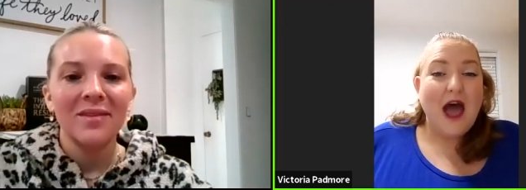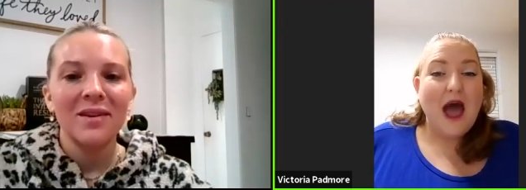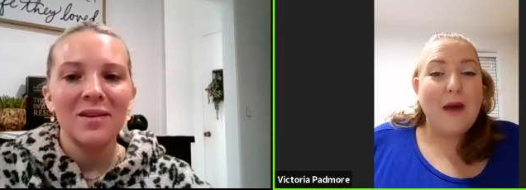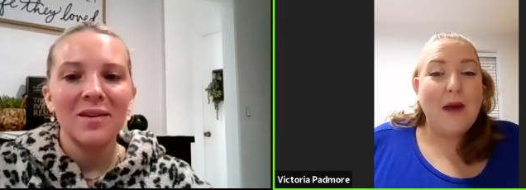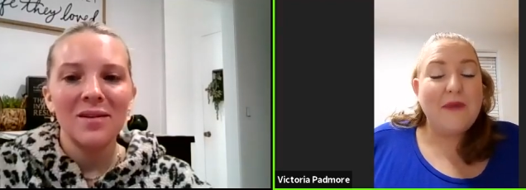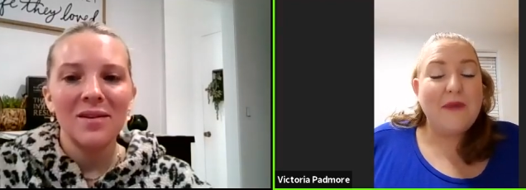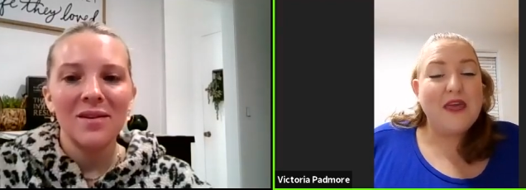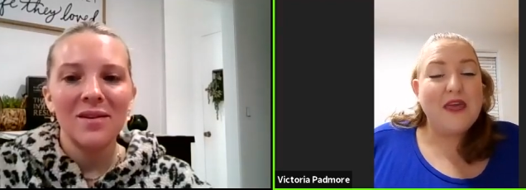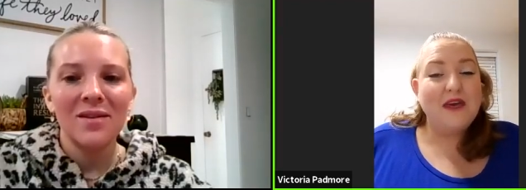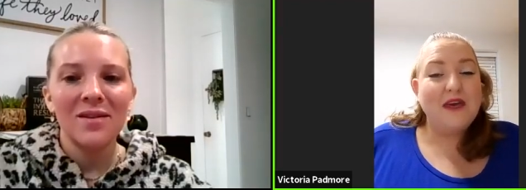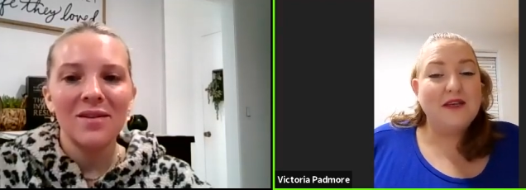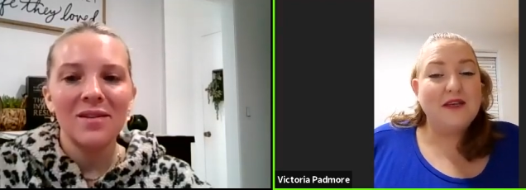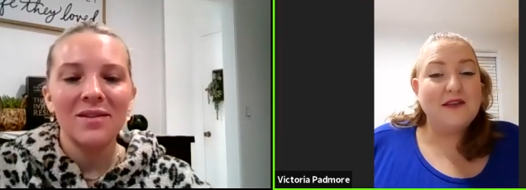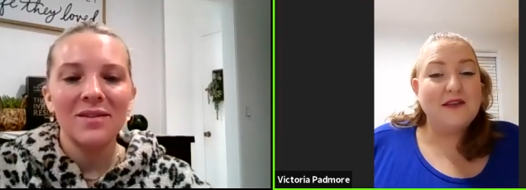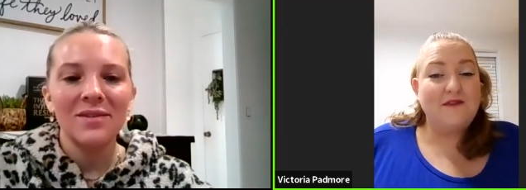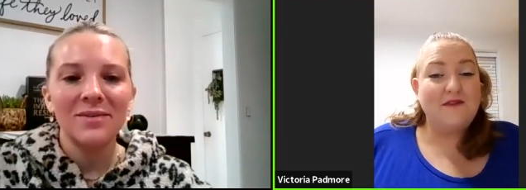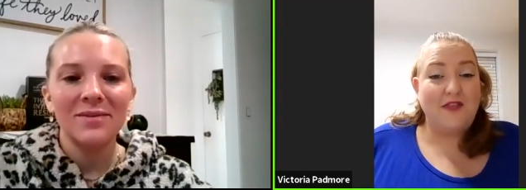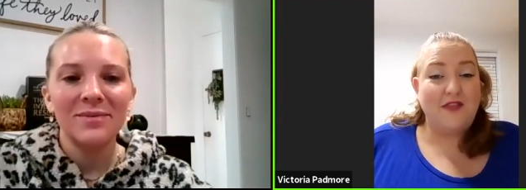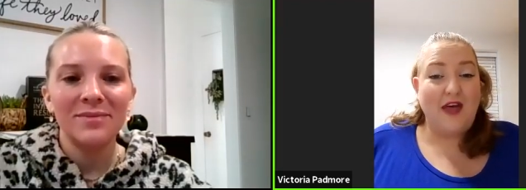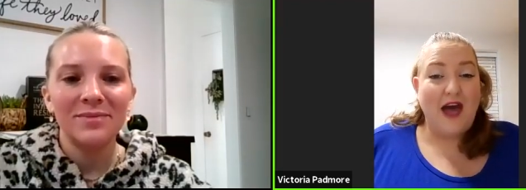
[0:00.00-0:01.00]
Speaker 1: And oh.
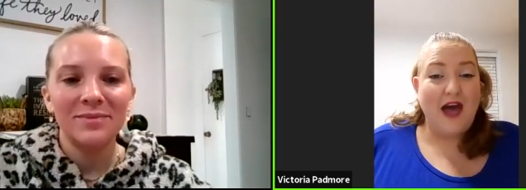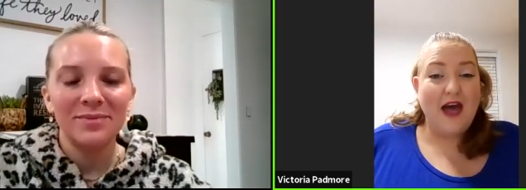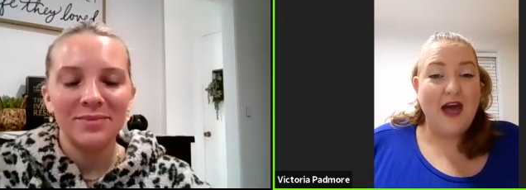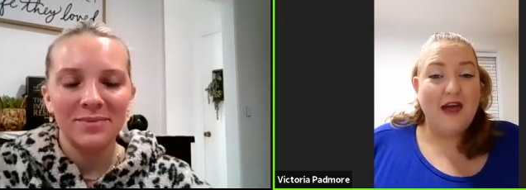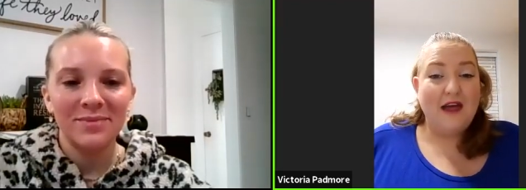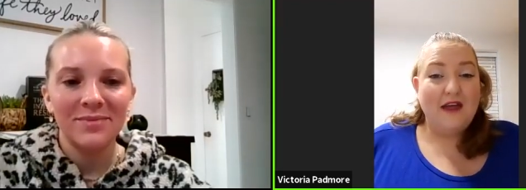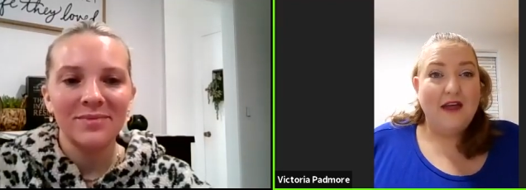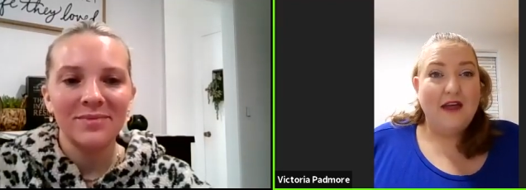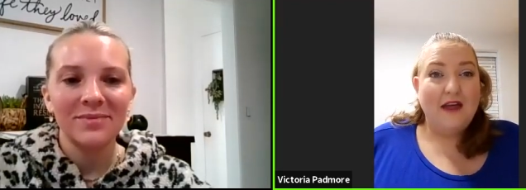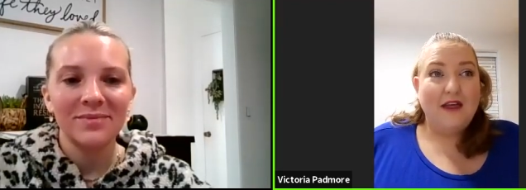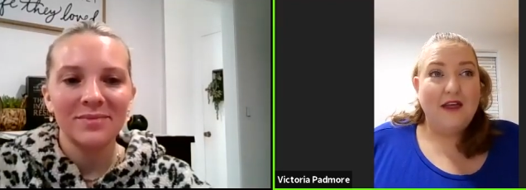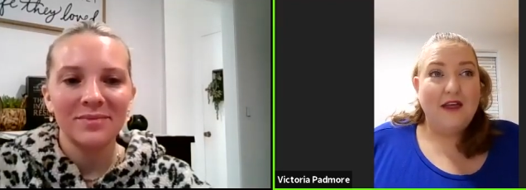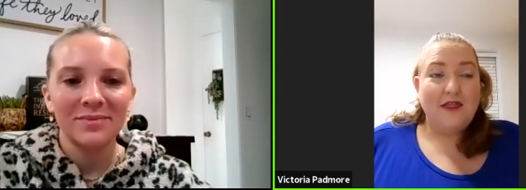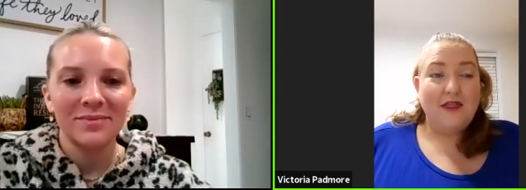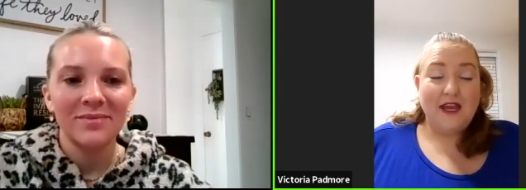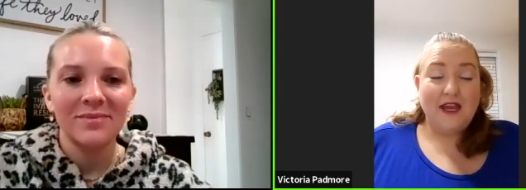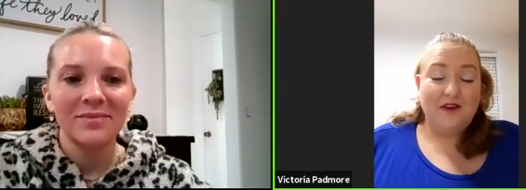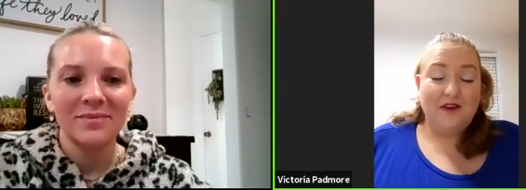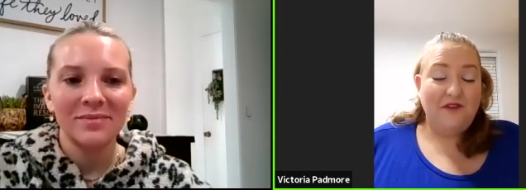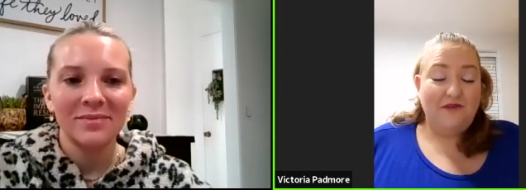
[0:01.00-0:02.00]
because of that,
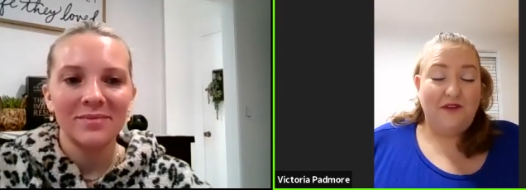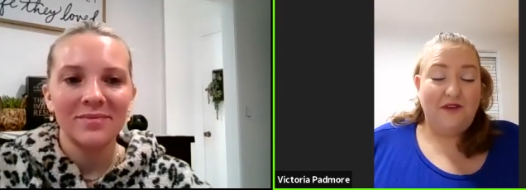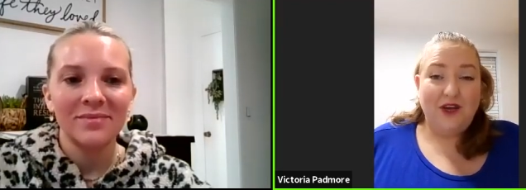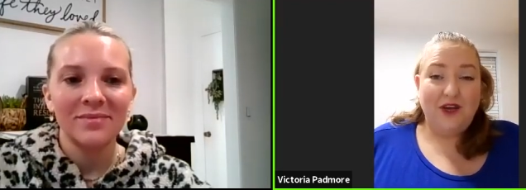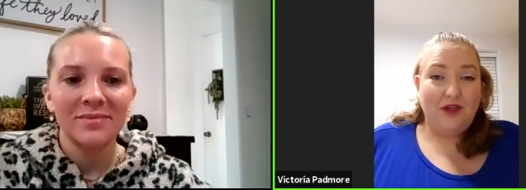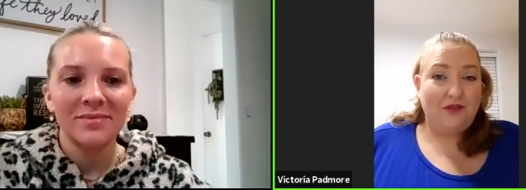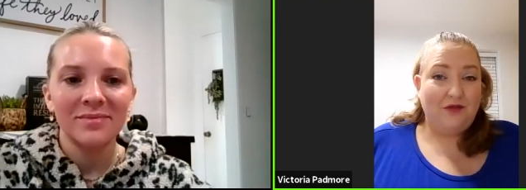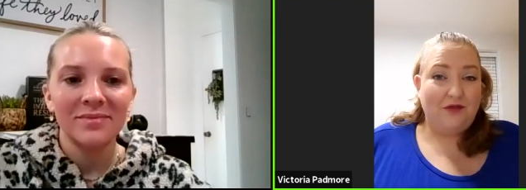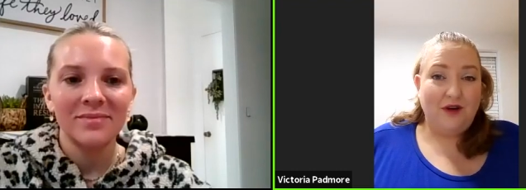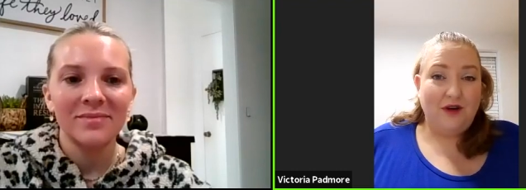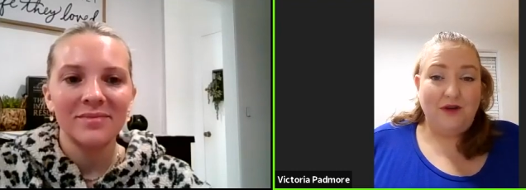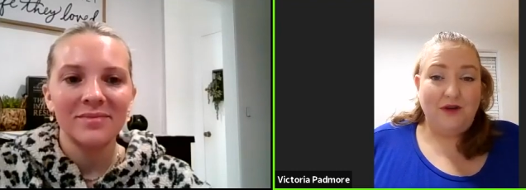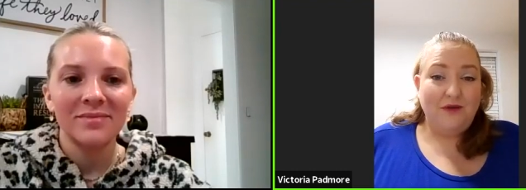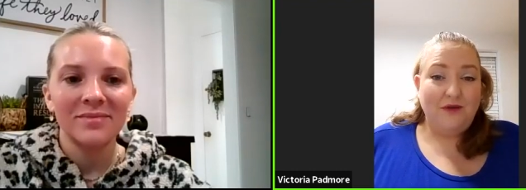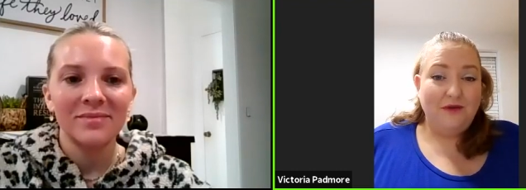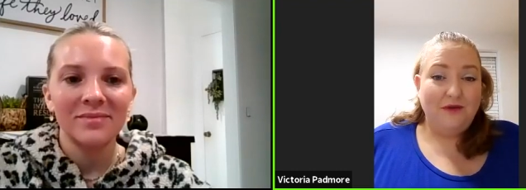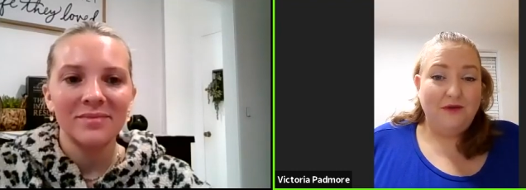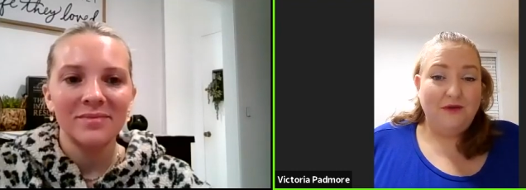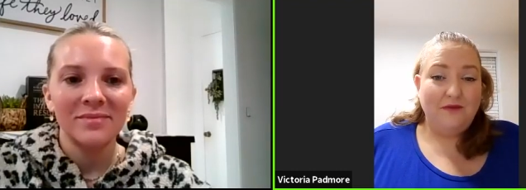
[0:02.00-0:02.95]
they're going to fight through